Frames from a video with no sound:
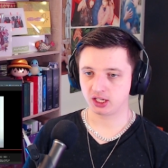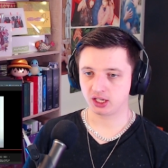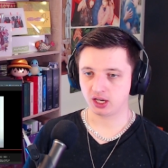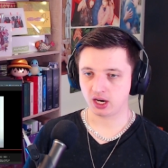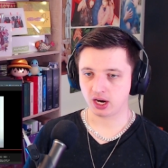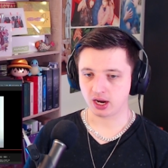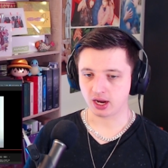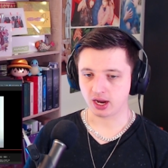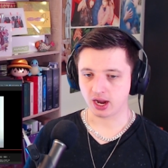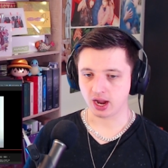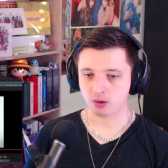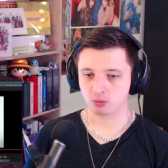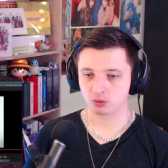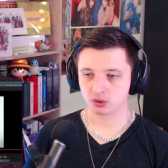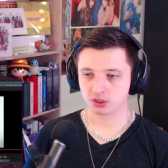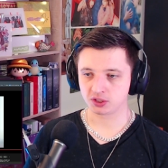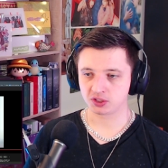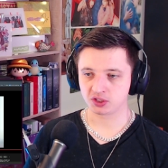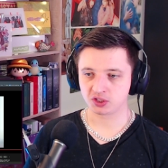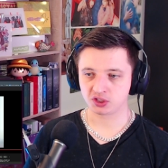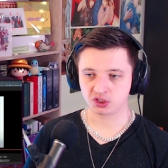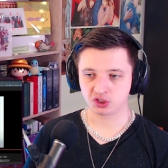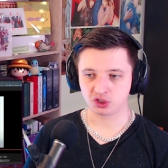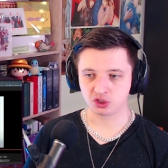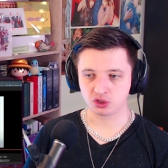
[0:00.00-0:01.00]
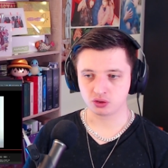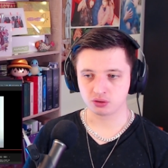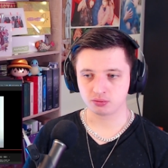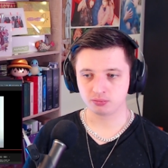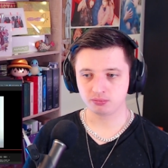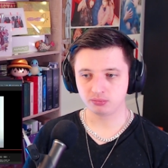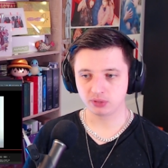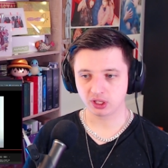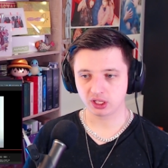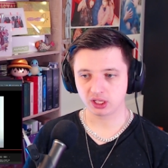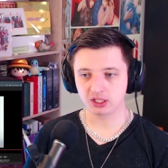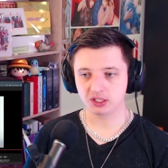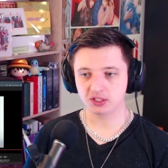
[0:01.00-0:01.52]
I would assume,
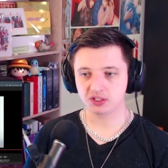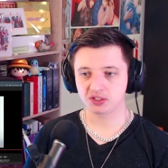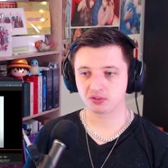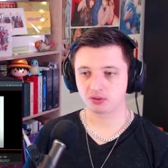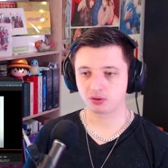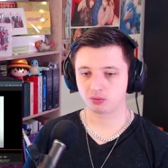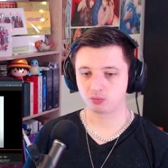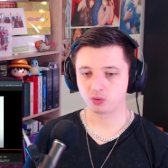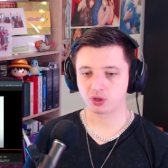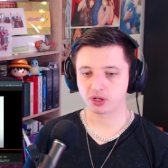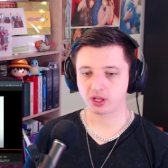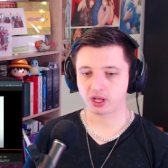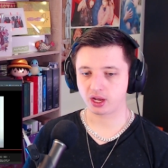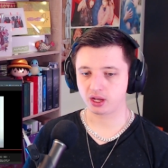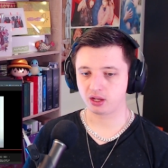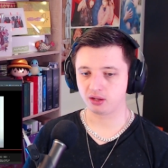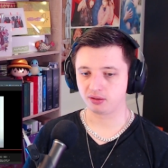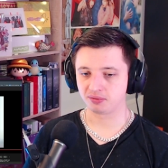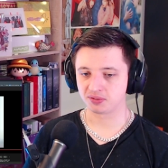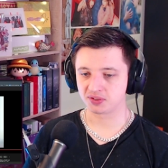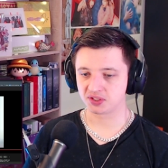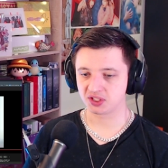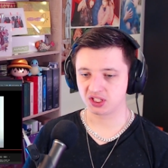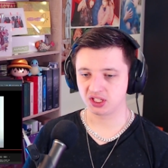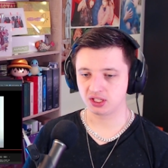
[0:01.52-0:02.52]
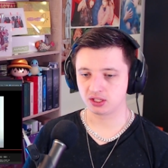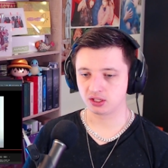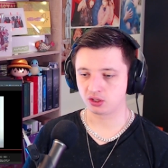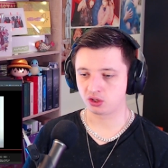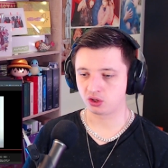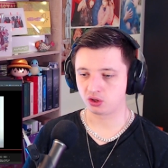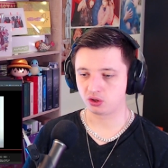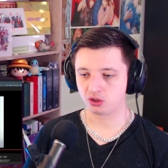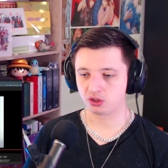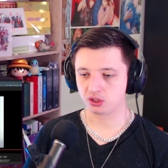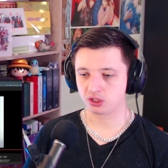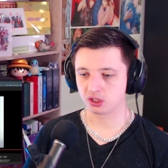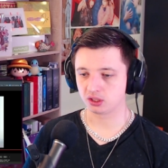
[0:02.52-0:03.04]
at least from what I've seen and
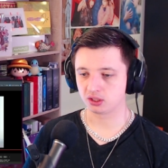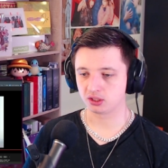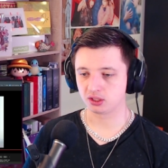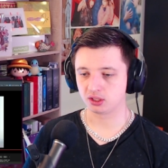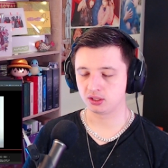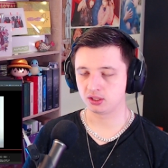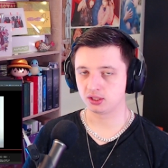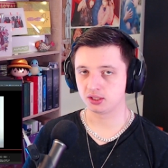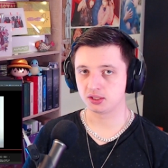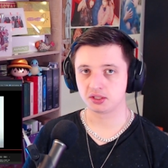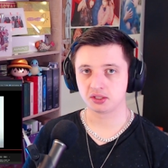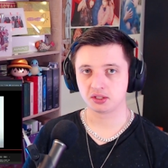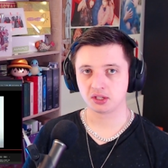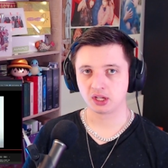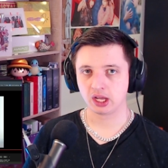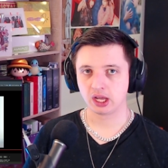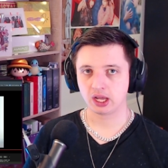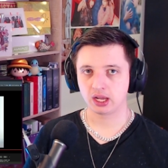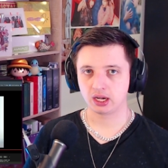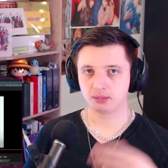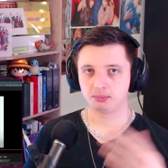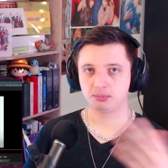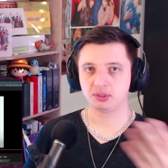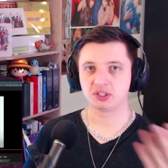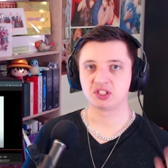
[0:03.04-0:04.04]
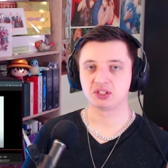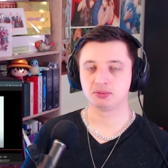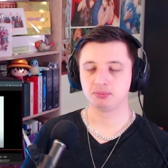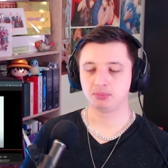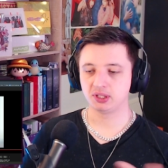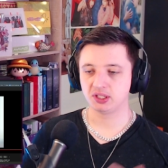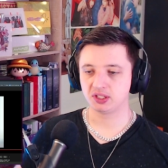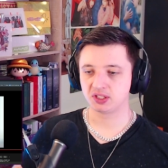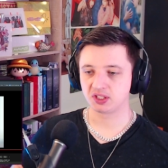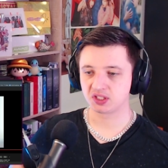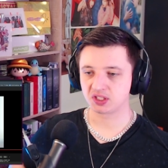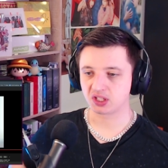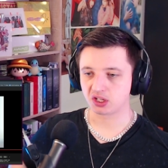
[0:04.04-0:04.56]
heard and the bits and
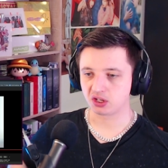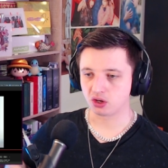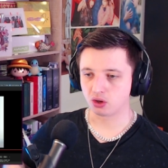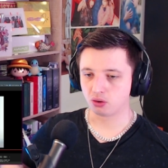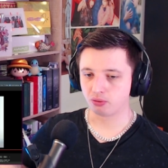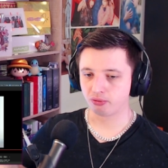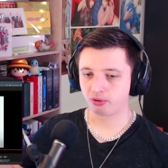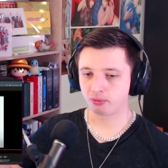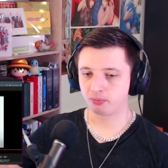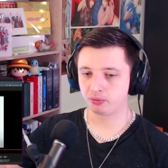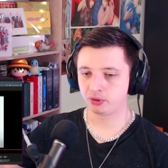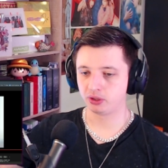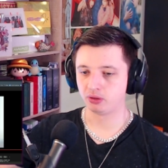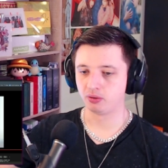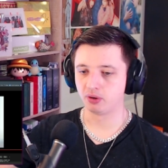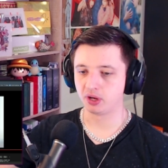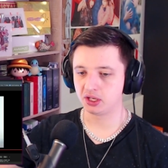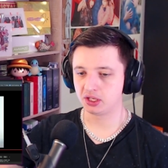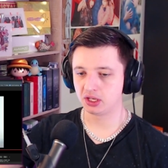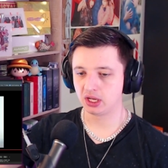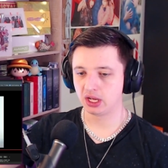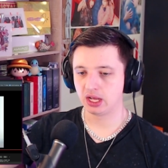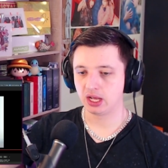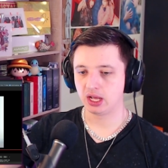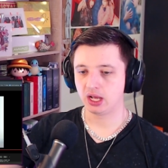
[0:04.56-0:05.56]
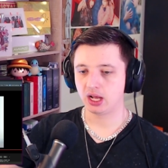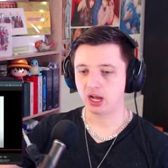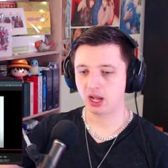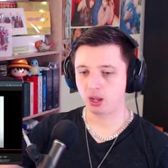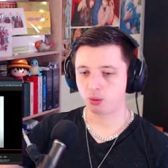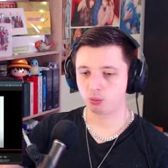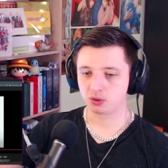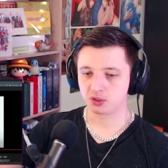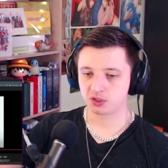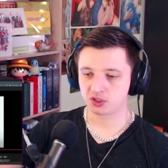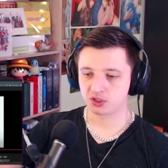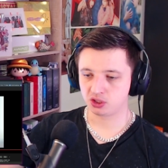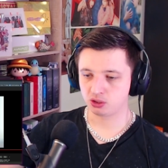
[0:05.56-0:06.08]
pieces I know from her, right? I
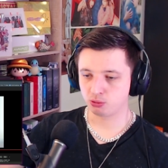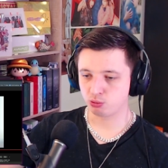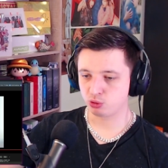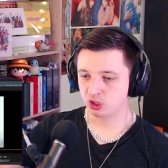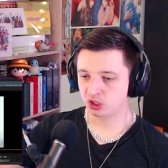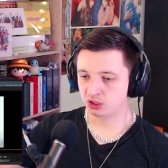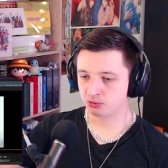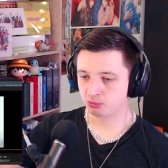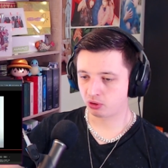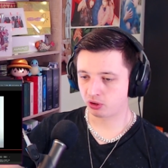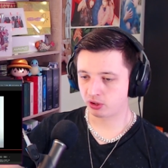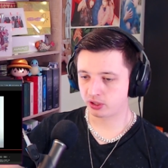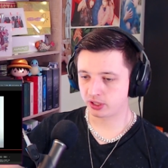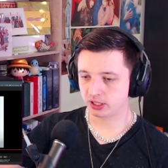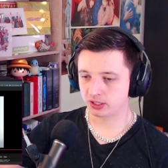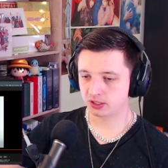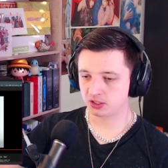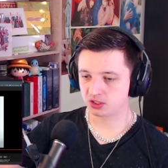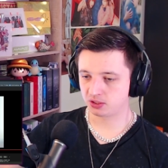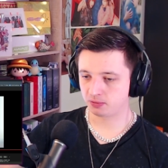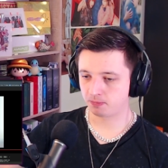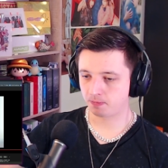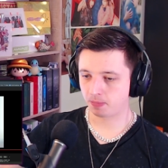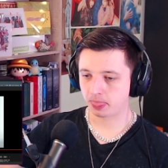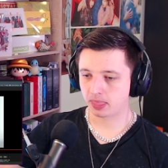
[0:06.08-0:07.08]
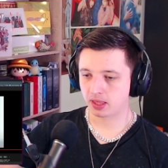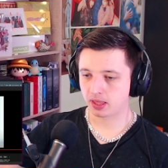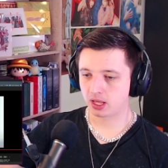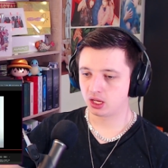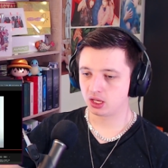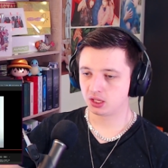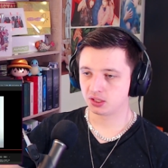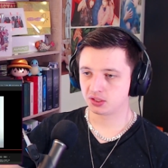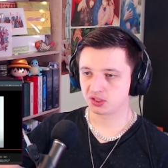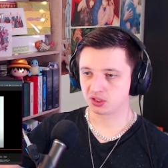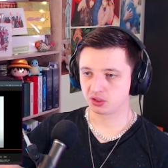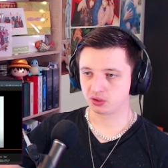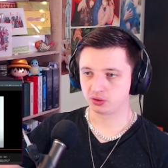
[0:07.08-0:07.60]
would assume she's more a dancer.
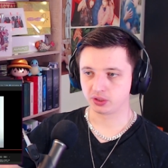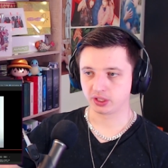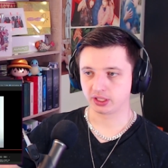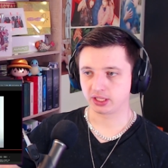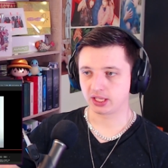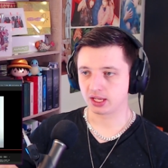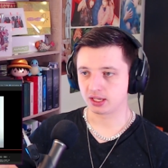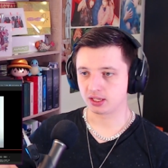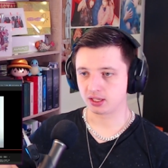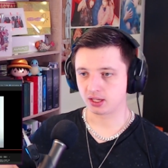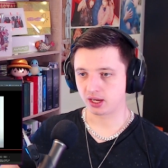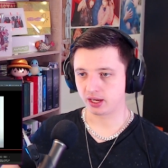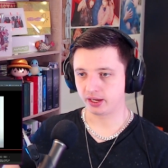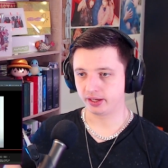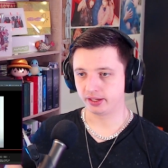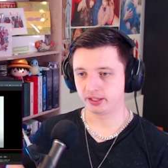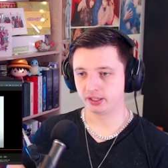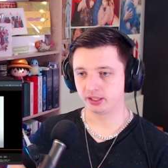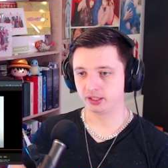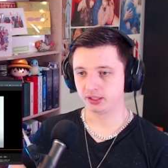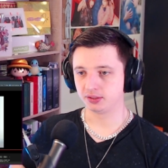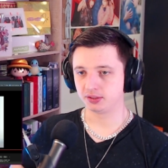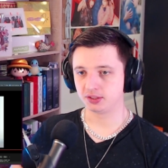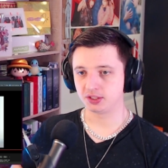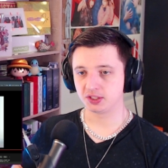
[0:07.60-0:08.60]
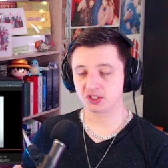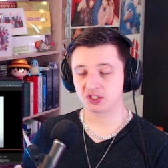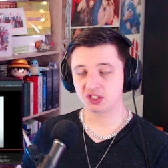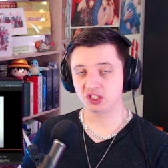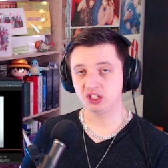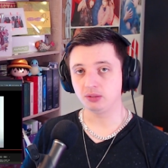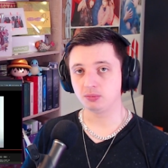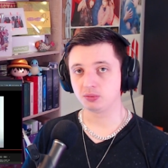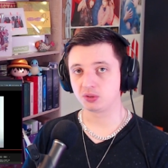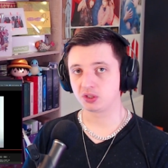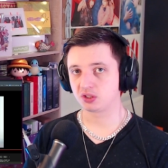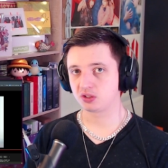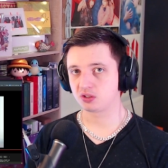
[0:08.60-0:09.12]
So again, this
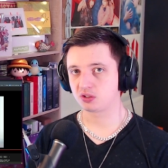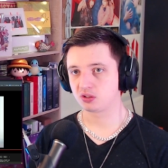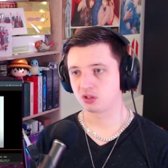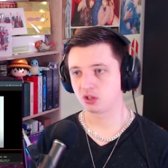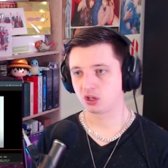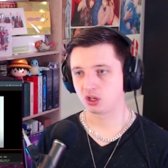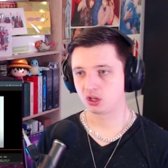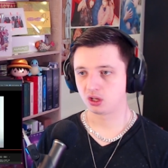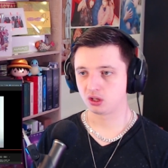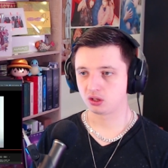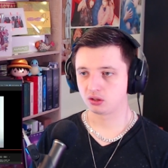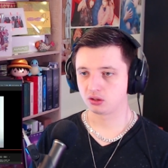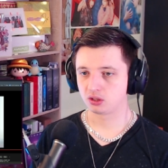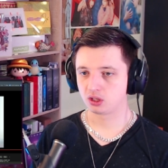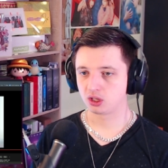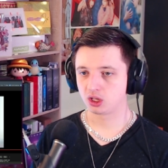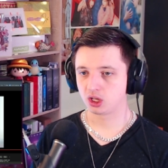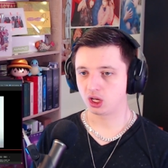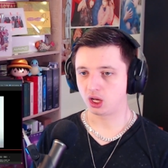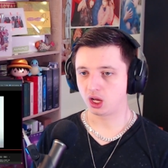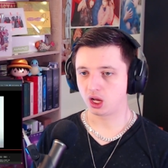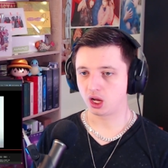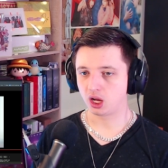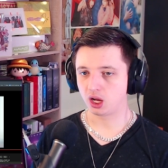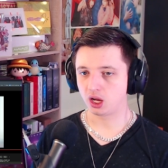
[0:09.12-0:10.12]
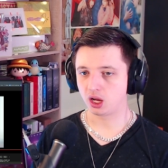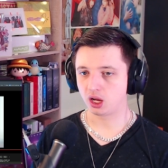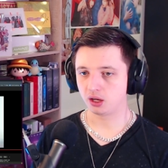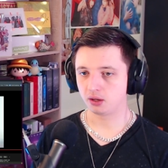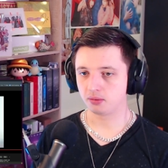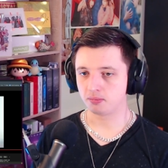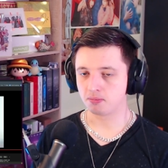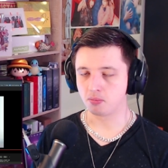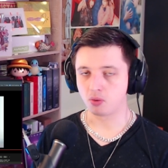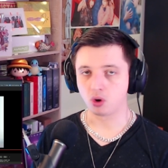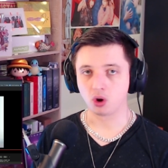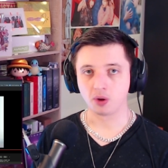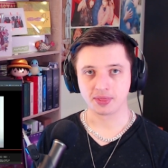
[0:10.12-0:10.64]
seems
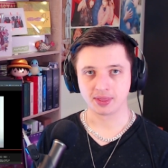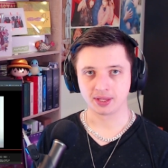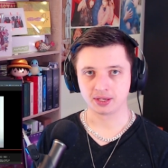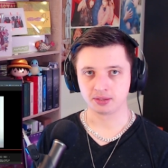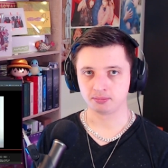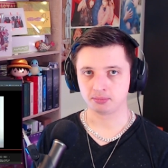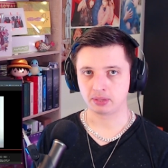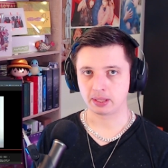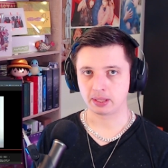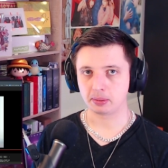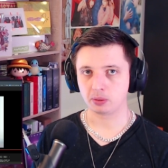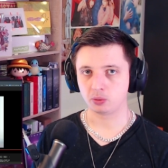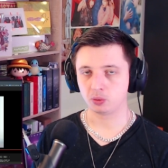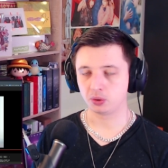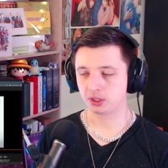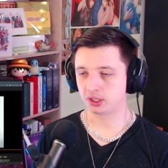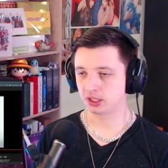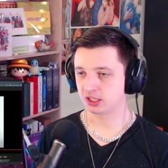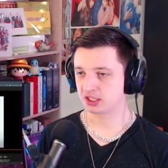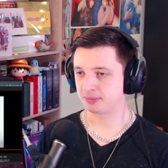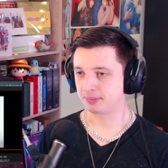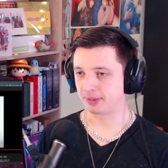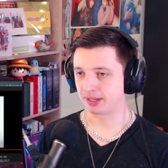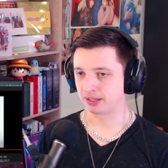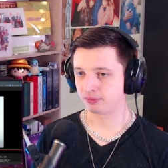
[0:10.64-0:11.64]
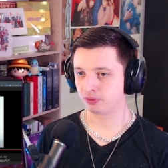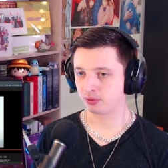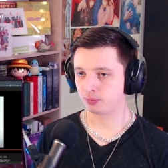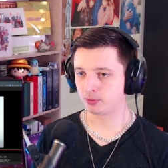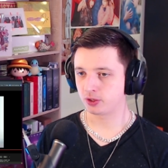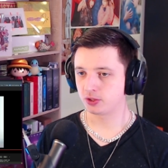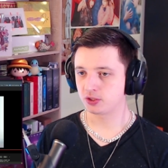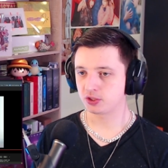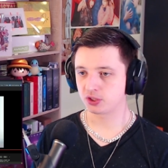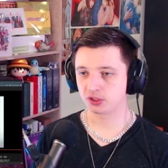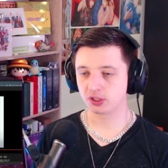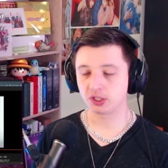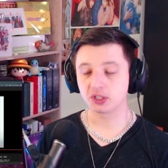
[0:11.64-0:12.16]
more than people would expect from her.
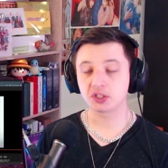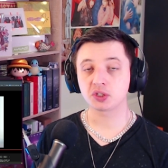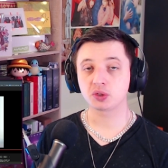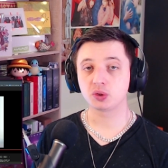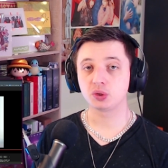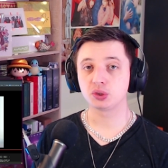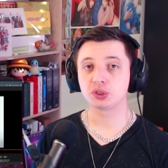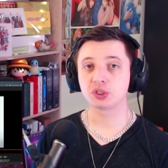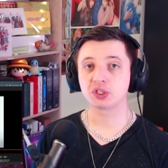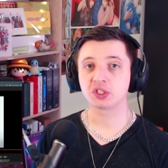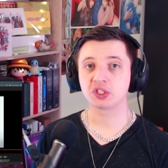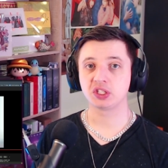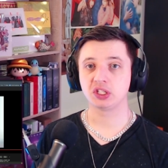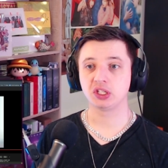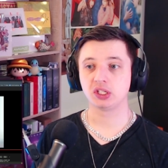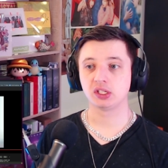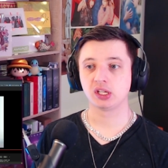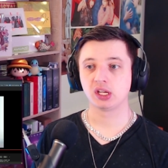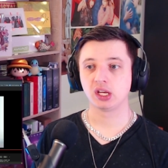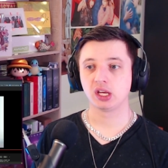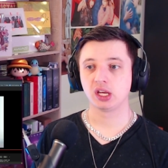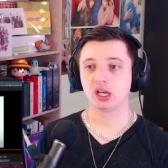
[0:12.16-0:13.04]
So that's cool to see.